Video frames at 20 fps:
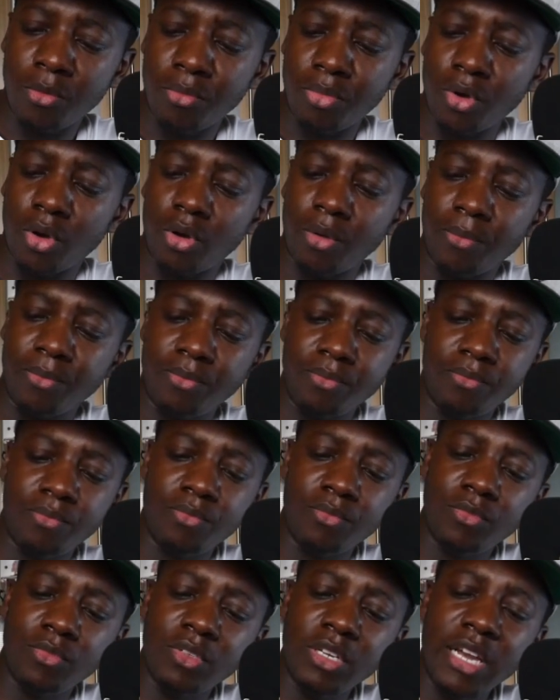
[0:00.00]
But
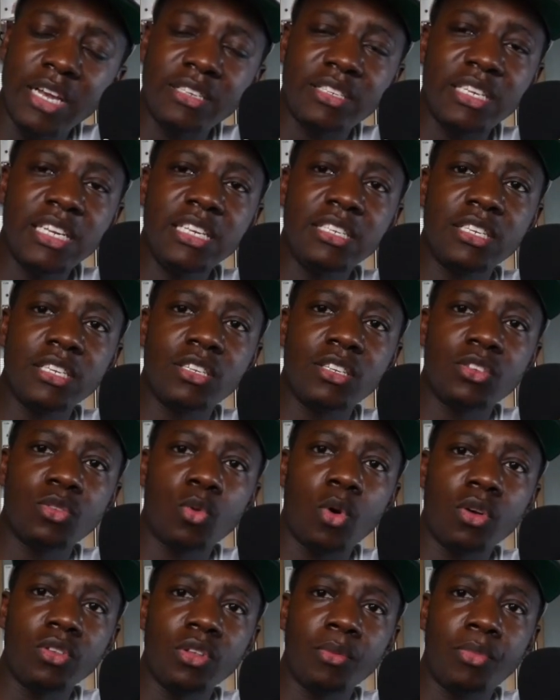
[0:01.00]
yeah, it's easy to
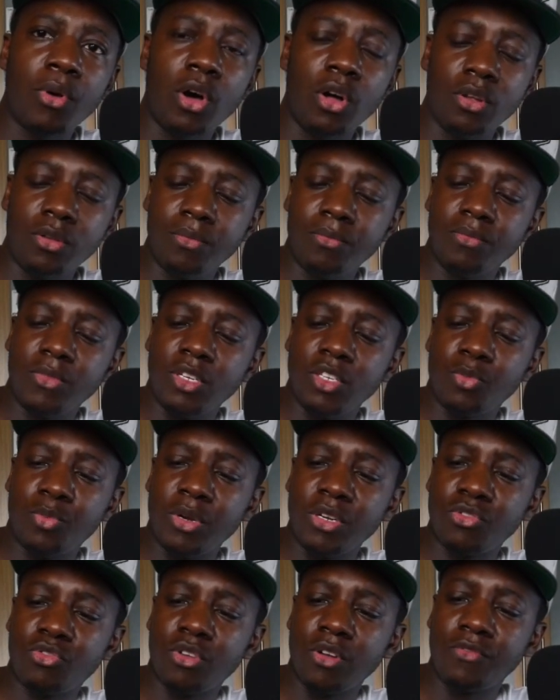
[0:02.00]
squonk the bottle. It's
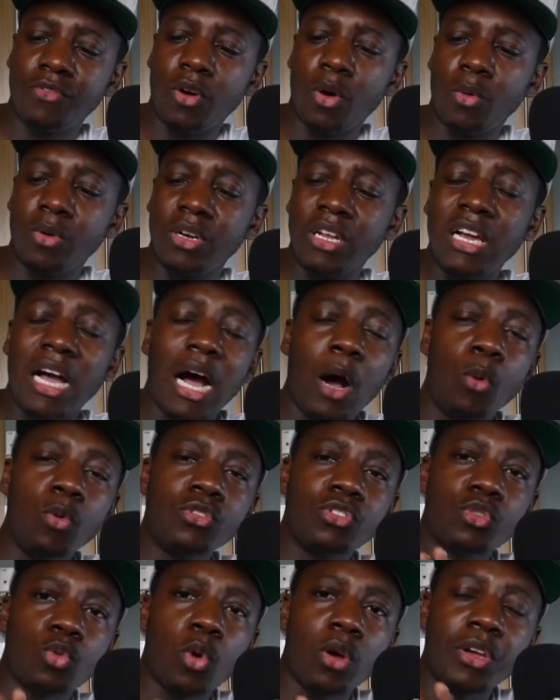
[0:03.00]
pretty straightforward. I
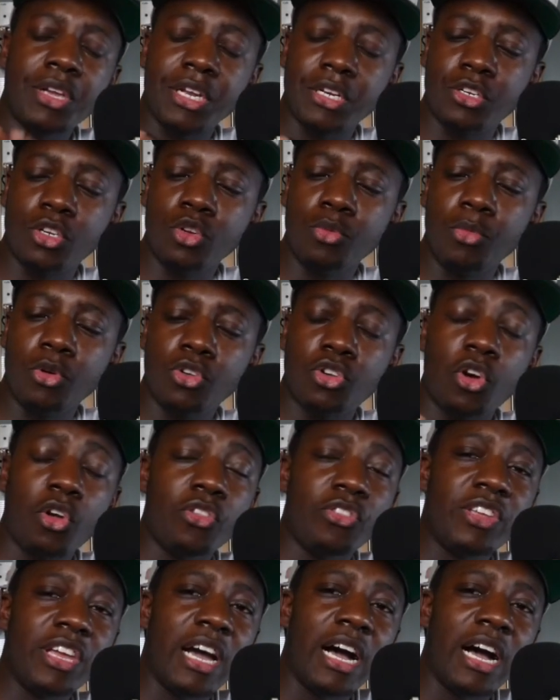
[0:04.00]
won't squonk it too much on the